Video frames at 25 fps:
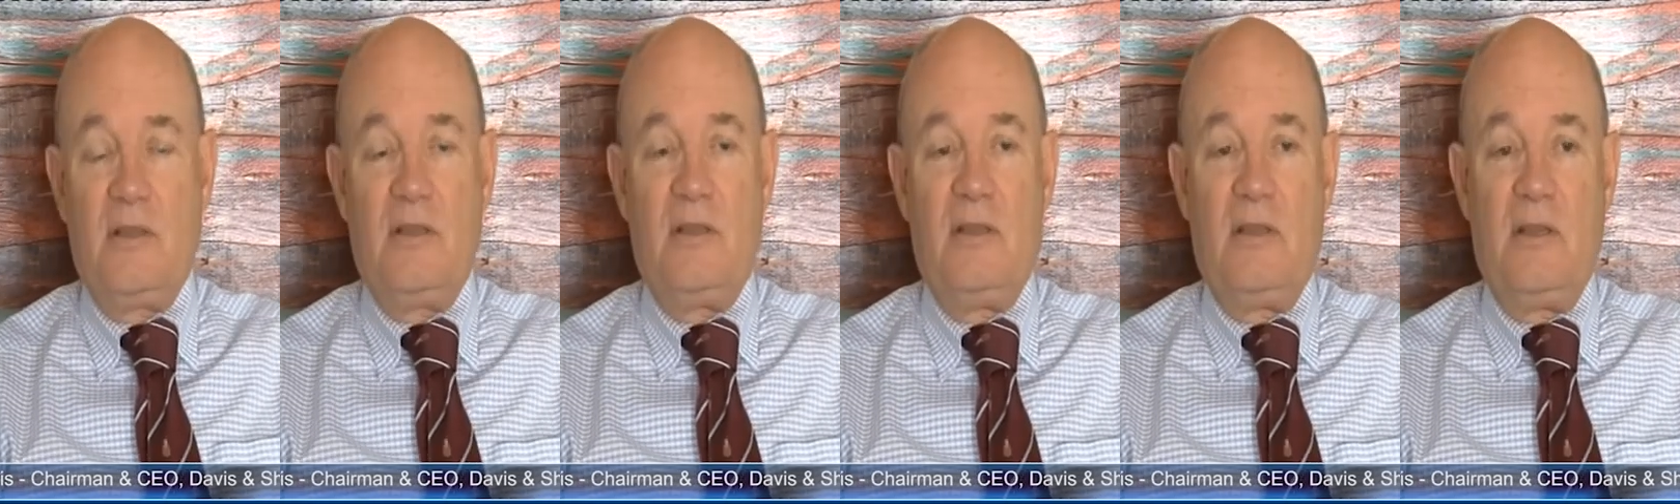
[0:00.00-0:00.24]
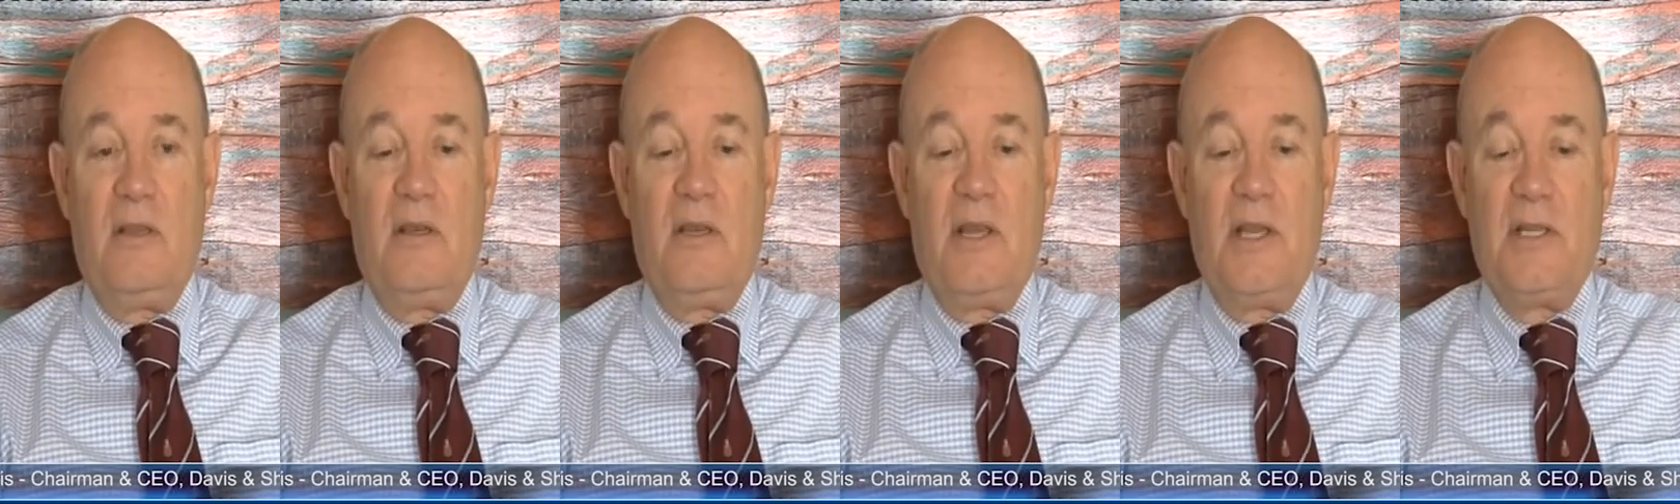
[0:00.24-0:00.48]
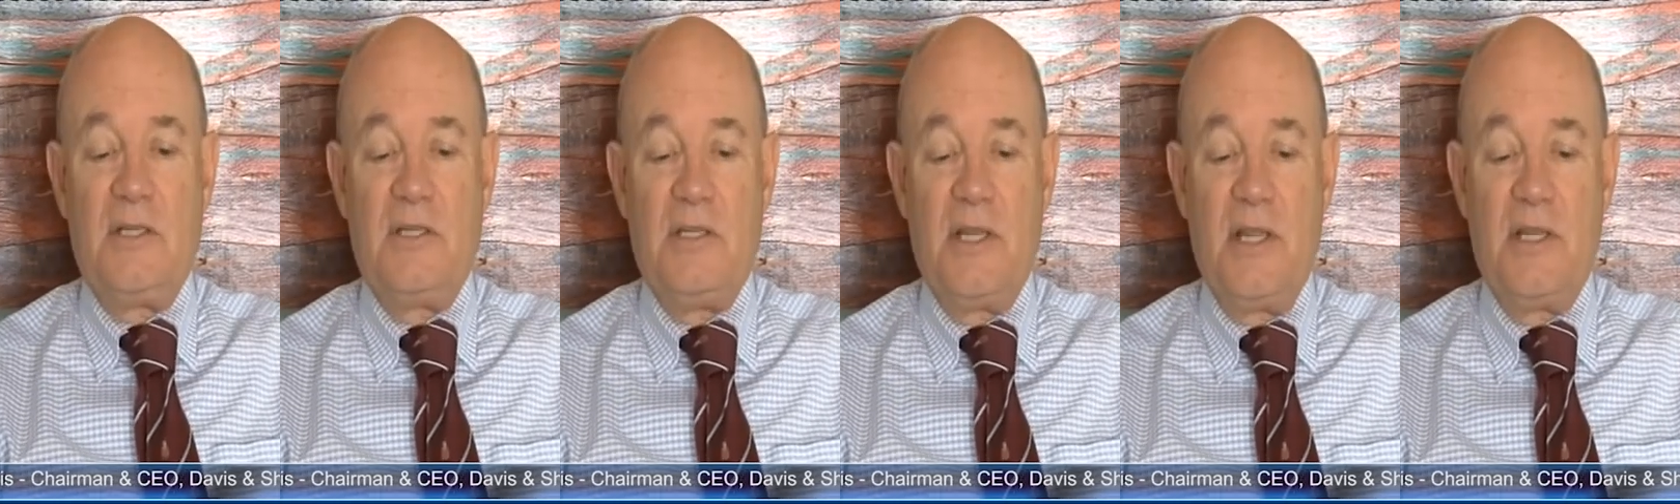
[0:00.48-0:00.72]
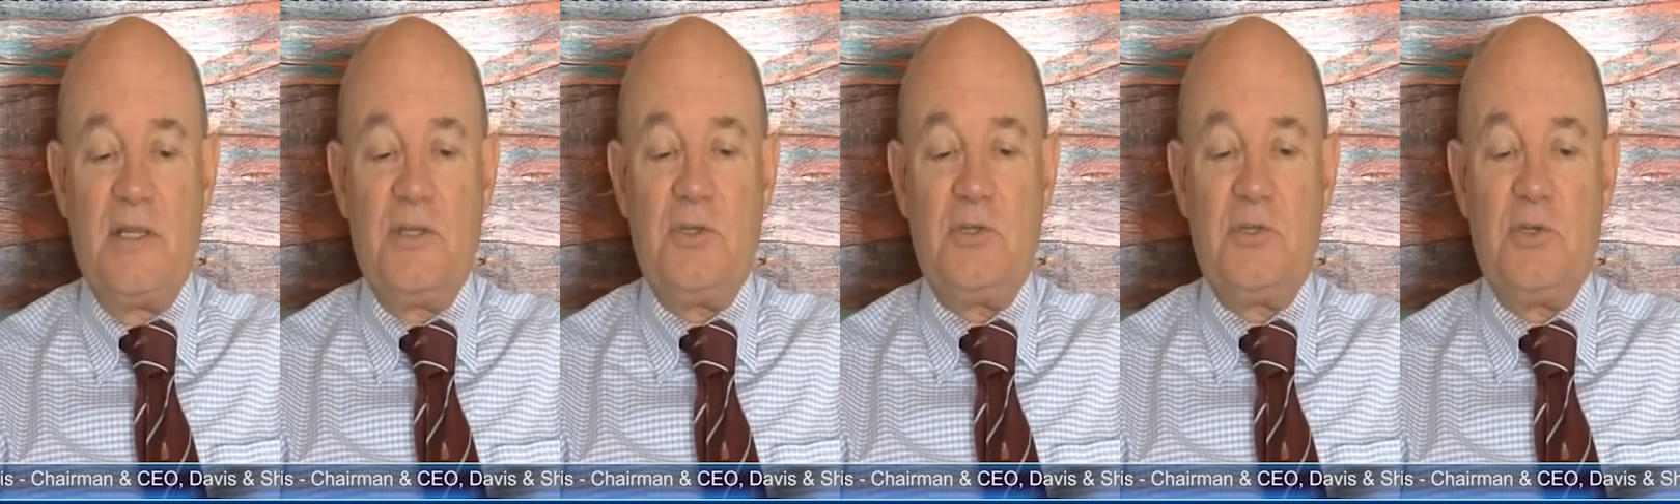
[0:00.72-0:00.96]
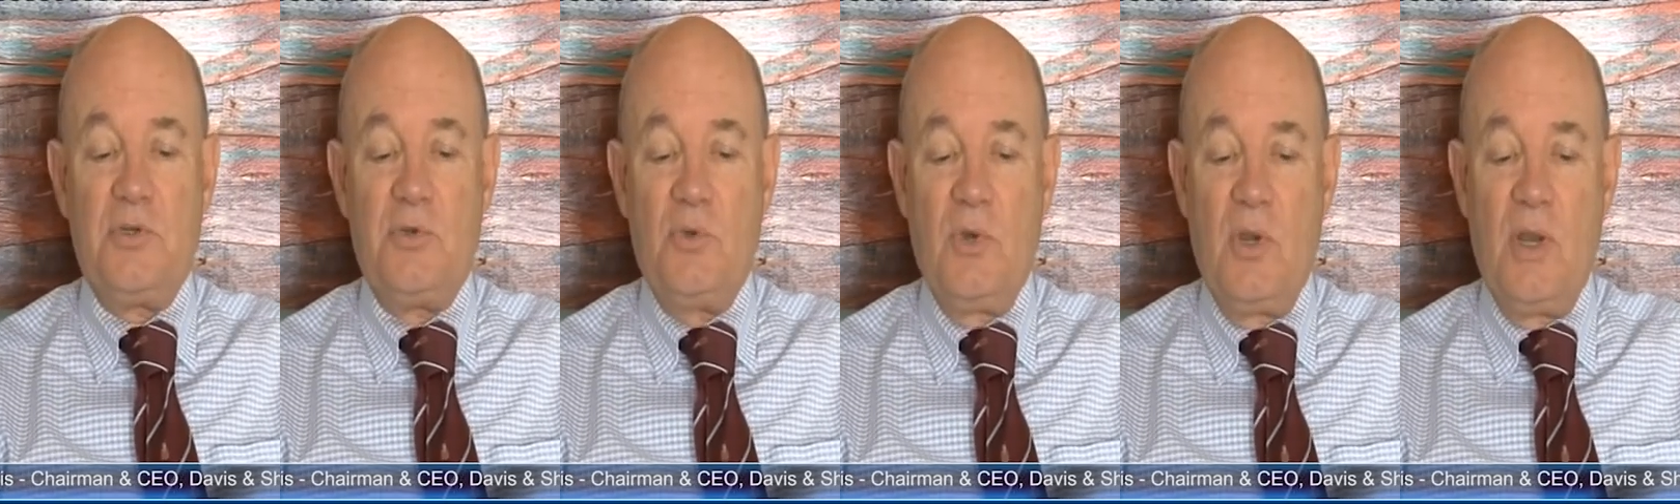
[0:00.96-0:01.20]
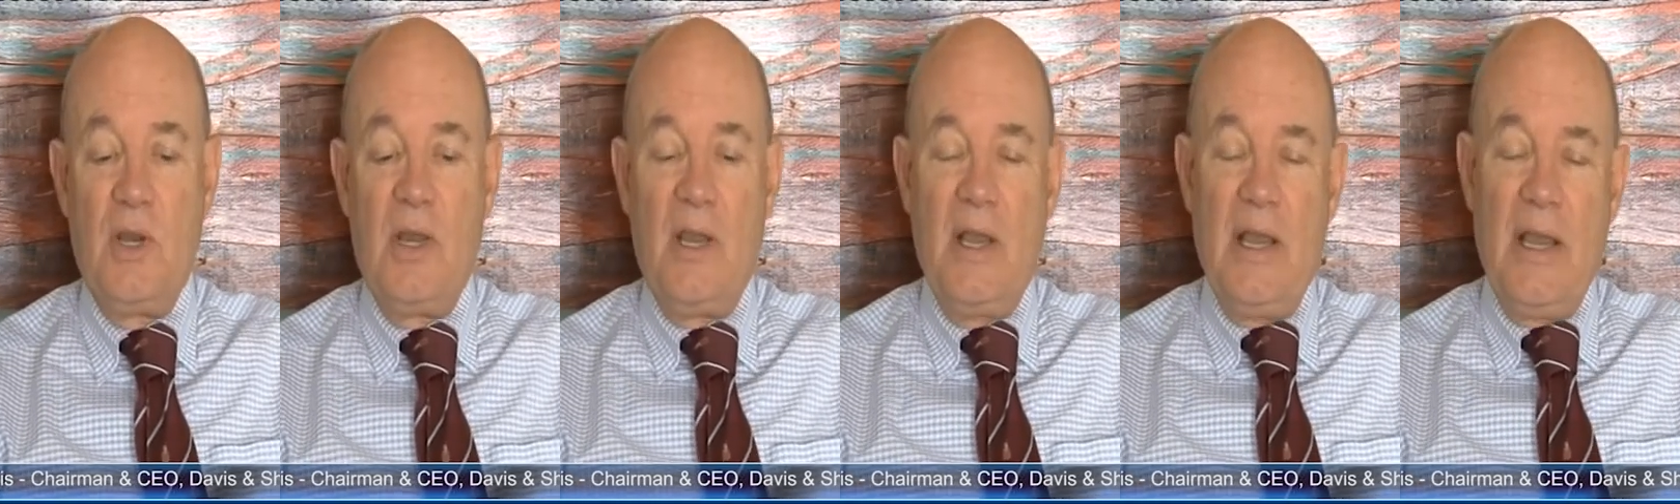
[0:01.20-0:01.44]
in
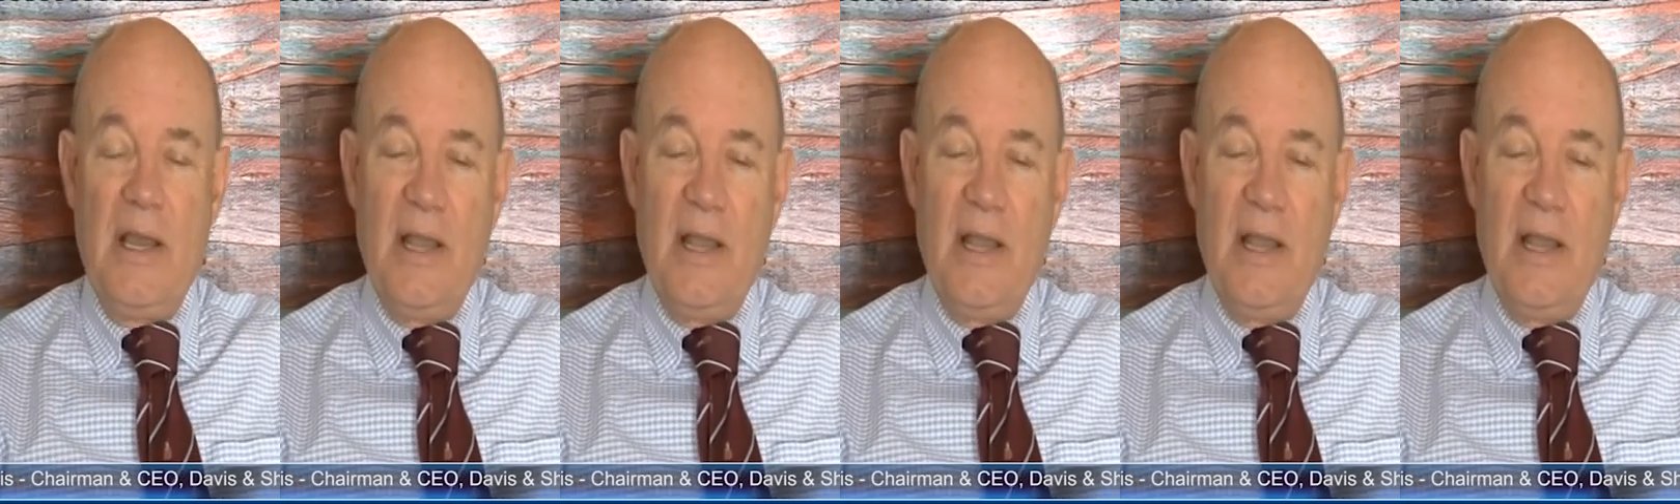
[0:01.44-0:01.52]
1982,